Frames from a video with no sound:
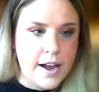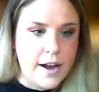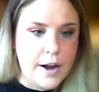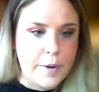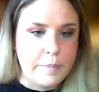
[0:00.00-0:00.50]

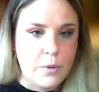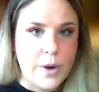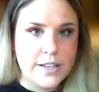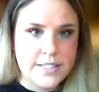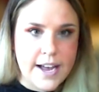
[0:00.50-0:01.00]
and
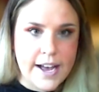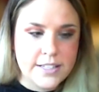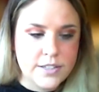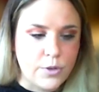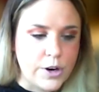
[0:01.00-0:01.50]
ways to
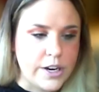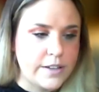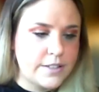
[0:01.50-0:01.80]
ask for it.